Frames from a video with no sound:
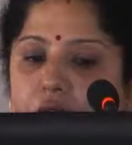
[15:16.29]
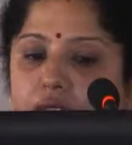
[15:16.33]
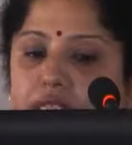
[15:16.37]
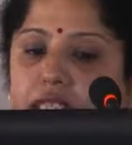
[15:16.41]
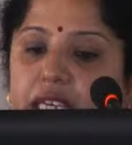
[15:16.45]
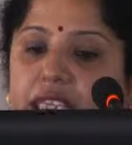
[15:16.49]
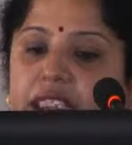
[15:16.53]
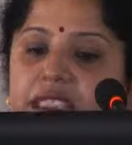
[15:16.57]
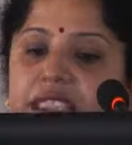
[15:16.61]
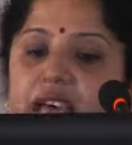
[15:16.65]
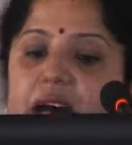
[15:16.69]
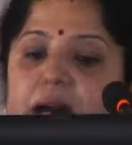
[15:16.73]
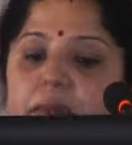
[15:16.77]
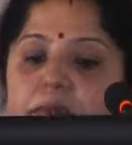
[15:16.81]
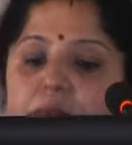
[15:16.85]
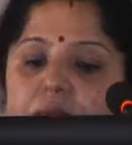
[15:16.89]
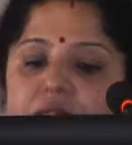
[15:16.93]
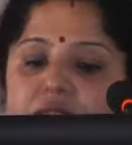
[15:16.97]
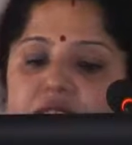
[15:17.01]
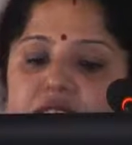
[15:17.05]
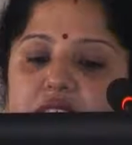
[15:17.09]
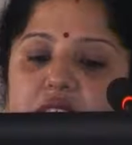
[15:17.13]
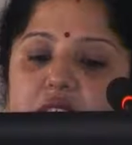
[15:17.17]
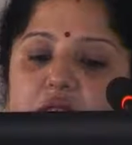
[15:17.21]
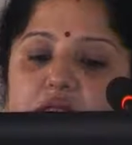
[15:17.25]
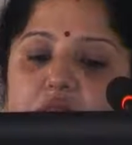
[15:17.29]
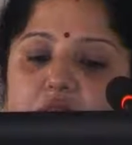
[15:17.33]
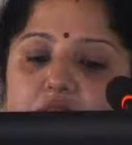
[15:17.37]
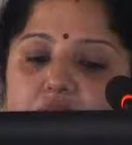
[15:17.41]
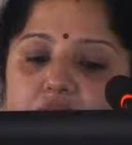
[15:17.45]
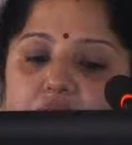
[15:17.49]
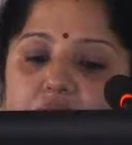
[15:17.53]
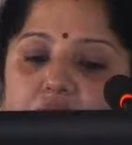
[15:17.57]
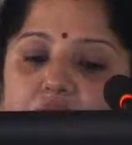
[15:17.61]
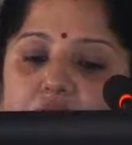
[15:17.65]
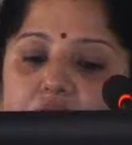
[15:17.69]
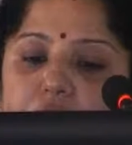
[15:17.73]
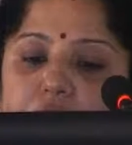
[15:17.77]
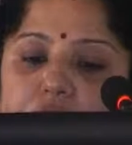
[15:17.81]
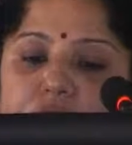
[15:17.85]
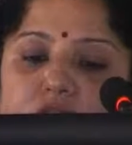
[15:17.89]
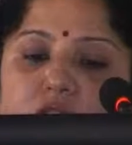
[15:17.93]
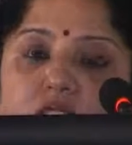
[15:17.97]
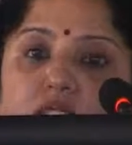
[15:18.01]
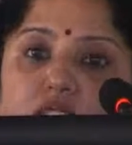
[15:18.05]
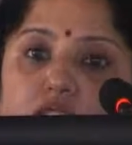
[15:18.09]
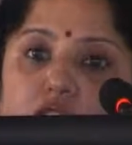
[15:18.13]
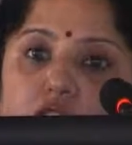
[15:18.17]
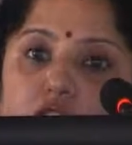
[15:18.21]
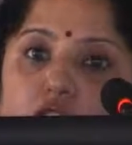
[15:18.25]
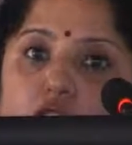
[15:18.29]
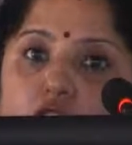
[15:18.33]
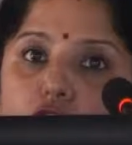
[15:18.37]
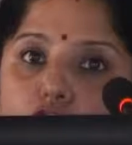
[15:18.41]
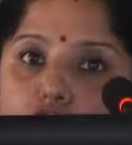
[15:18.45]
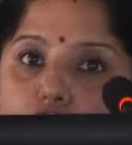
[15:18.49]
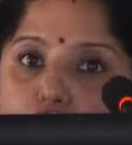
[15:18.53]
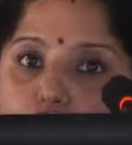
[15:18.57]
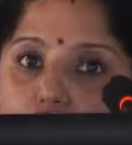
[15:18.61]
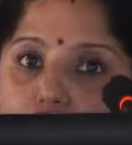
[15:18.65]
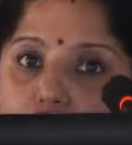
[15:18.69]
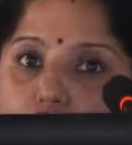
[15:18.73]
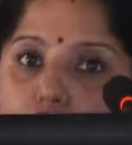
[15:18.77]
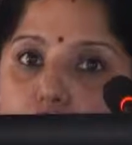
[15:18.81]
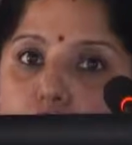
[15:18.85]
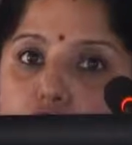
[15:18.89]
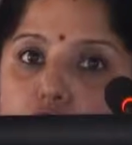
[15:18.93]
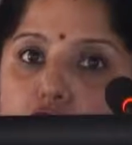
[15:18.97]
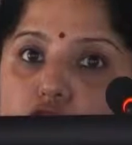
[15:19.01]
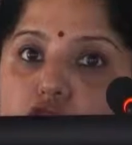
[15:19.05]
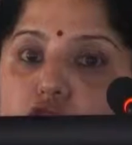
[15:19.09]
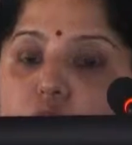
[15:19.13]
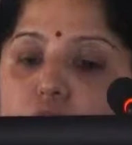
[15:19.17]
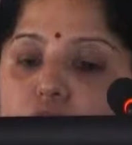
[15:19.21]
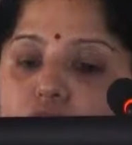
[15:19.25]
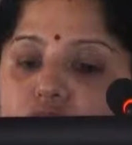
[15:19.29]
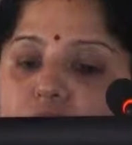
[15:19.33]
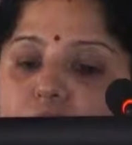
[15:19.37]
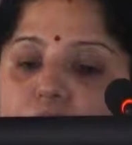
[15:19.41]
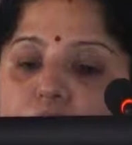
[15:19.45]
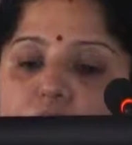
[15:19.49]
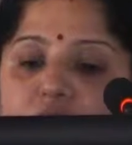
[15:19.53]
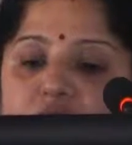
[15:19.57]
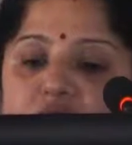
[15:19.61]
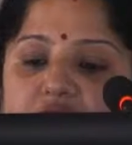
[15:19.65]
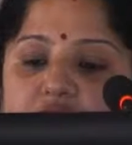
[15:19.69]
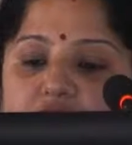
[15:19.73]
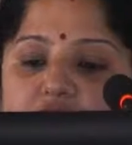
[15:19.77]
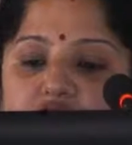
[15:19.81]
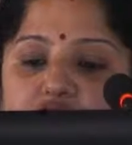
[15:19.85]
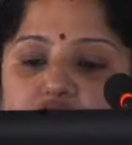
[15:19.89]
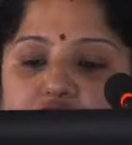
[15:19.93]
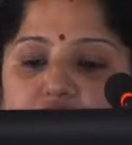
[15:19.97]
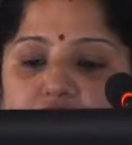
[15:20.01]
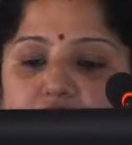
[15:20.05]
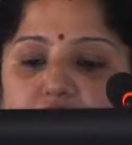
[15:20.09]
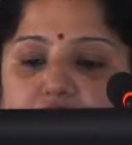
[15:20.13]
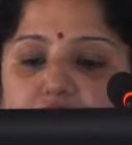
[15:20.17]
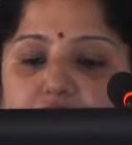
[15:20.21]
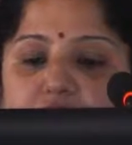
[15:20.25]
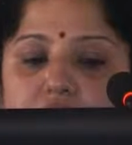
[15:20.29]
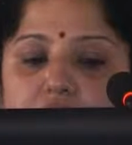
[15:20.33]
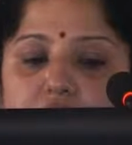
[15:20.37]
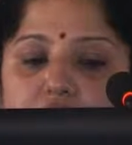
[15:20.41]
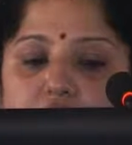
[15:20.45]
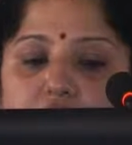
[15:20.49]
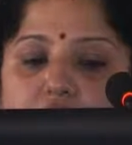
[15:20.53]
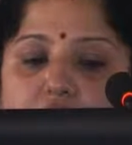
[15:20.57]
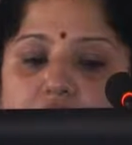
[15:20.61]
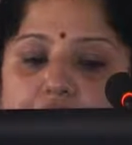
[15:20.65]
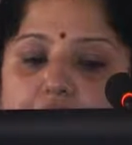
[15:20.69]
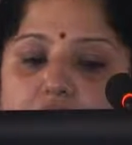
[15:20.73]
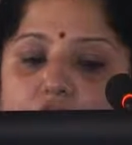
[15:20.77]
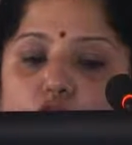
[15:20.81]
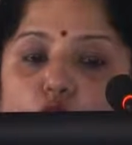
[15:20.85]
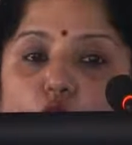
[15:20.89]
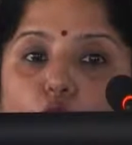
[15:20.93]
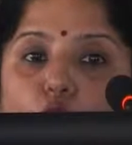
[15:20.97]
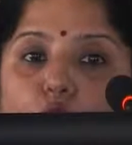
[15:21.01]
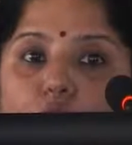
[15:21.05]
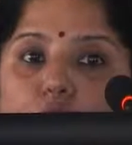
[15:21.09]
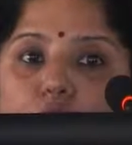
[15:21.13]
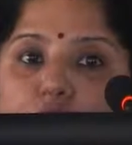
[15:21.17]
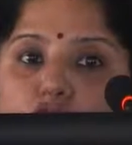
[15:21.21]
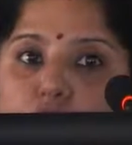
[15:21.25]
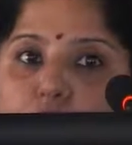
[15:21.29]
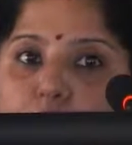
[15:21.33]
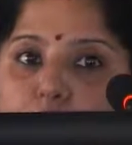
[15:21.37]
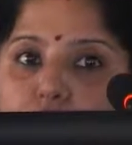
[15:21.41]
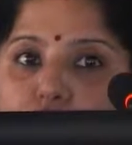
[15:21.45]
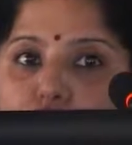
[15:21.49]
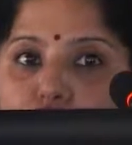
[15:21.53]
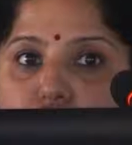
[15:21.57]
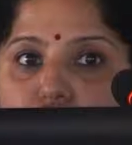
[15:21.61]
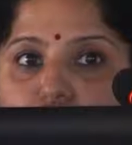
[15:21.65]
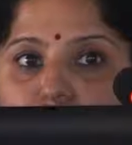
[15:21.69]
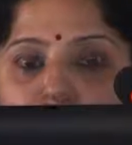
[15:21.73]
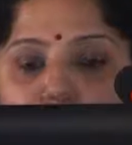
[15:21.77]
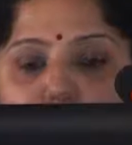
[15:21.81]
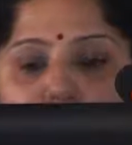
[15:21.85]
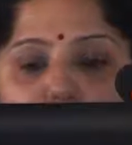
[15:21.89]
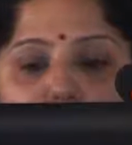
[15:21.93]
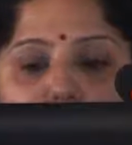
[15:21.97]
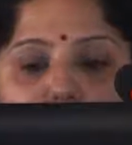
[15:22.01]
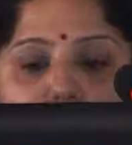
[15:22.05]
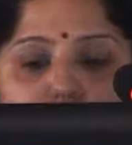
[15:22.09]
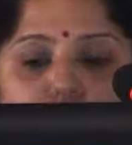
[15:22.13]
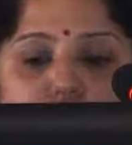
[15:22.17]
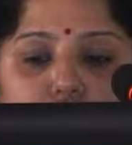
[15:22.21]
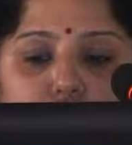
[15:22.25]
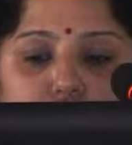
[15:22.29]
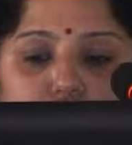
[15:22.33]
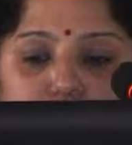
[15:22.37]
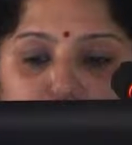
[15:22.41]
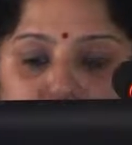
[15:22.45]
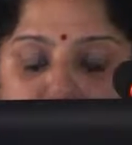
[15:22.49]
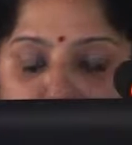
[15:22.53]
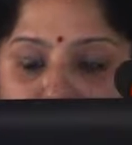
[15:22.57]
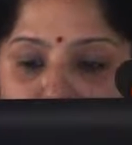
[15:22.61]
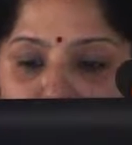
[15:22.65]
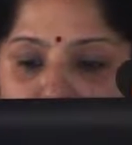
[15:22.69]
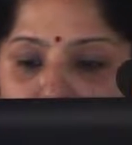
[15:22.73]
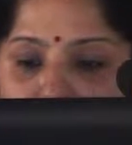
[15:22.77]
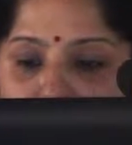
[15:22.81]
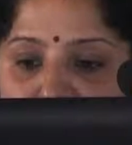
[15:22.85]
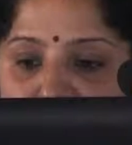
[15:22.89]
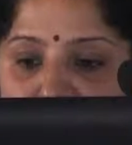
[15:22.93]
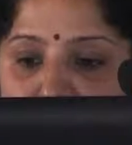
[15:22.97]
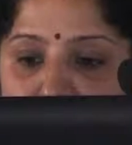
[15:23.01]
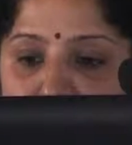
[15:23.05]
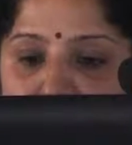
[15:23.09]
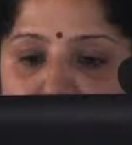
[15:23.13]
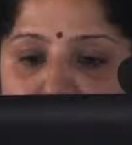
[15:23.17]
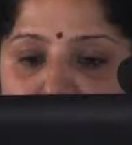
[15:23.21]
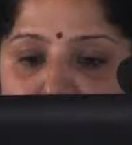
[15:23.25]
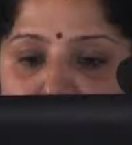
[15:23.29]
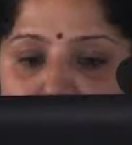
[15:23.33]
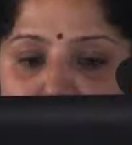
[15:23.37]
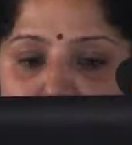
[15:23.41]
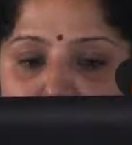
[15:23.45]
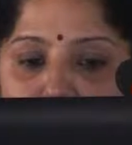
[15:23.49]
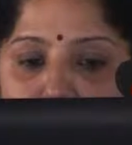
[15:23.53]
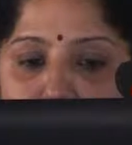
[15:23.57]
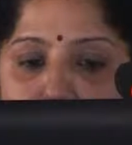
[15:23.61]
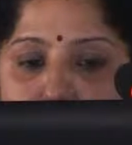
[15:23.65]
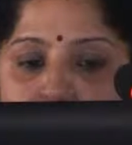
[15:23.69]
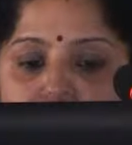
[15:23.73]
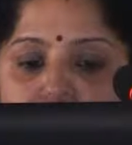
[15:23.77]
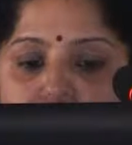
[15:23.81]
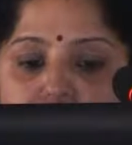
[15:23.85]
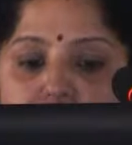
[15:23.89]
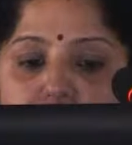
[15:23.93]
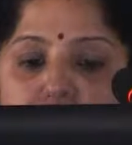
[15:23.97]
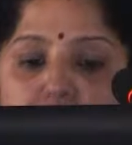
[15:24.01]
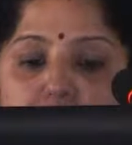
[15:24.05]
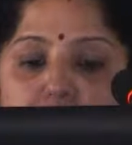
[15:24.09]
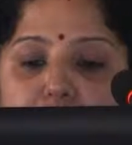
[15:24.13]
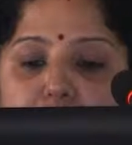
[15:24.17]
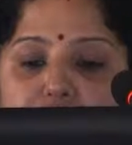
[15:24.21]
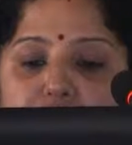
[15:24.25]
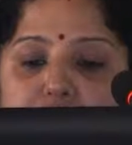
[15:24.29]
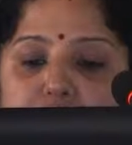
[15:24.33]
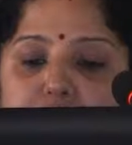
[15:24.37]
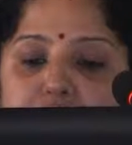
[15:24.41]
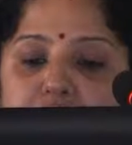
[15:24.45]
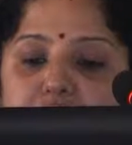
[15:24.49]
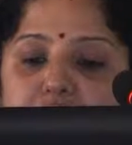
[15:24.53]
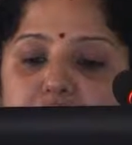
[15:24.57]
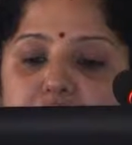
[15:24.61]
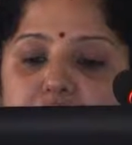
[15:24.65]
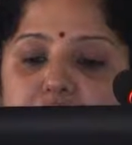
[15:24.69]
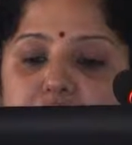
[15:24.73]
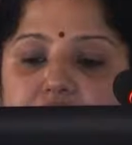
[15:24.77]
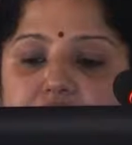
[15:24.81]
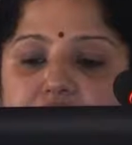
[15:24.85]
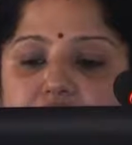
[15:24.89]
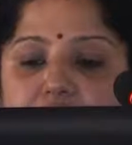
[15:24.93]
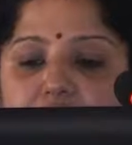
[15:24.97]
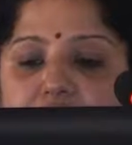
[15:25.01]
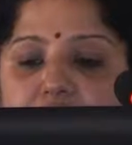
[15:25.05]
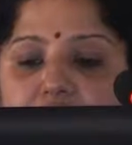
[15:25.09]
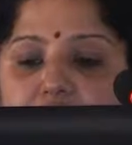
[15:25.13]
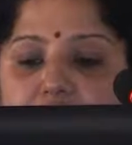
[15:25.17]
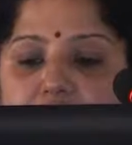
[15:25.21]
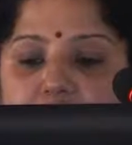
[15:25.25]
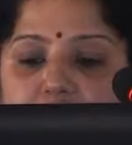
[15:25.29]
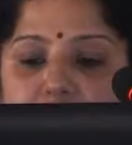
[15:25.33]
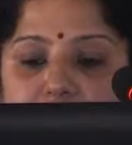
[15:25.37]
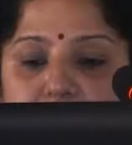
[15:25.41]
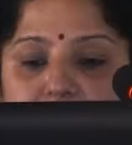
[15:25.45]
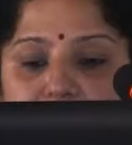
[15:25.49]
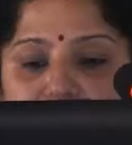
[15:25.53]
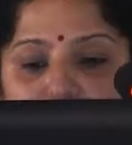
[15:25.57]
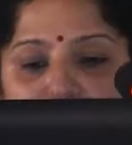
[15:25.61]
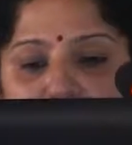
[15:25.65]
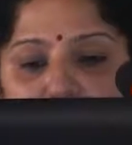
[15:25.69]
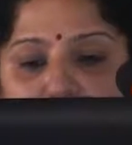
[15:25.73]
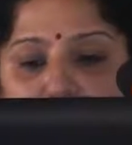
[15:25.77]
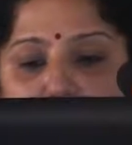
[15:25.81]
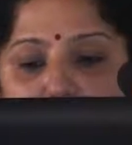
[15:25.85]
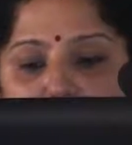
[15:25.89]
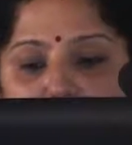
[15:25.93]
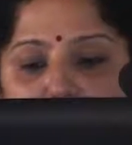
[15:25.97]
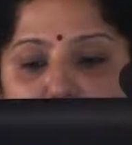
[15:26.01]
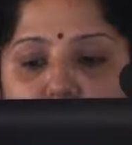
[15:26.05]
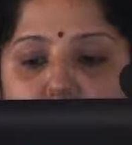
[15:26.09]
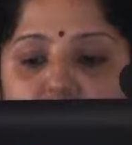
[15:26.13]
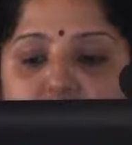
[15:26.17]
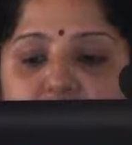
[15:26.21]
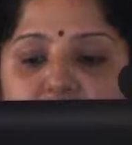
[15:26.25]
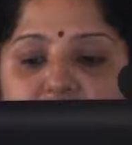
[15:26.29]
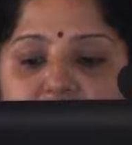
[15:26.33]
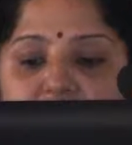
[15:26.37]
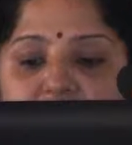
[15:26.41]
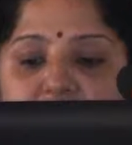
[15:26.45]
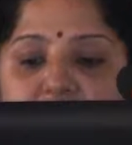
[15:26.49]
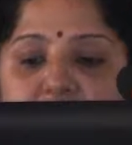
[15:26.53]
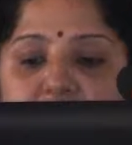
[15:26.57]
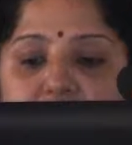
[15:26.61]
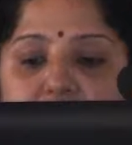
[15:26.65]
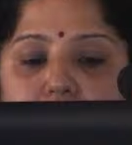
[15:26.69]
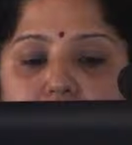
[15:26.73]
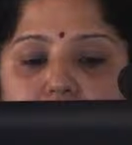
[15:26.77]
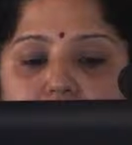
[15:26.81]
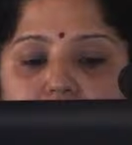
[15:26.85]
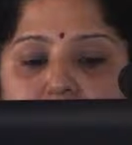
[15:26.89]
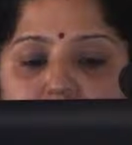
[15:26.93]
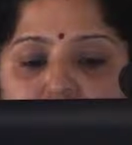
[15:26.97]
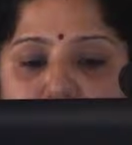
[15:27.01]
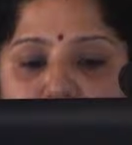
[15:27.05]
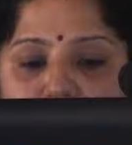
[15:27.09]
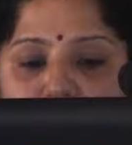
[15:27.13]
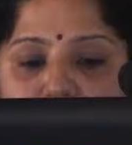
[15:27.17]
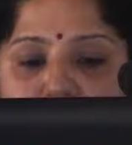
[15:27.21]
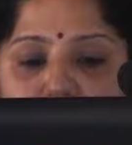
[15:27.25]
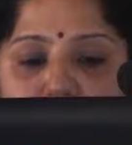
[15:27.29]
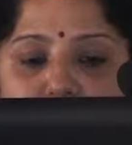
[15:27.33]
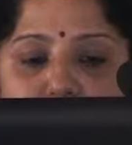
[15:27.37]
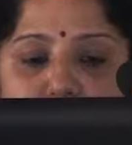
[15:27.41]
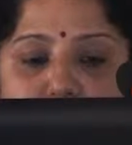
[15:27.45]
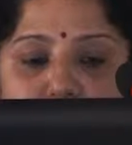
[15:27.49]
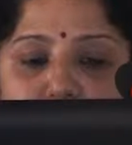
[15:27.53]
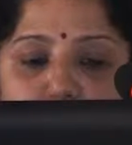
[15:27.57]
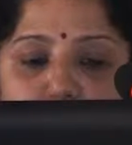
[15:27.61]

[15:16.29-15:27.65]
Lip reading: The example is given that if there is a loss of tumor suppressor genes and overexpression of the oncogenes that has been identified in number of malignancy, this abnormality can be corrected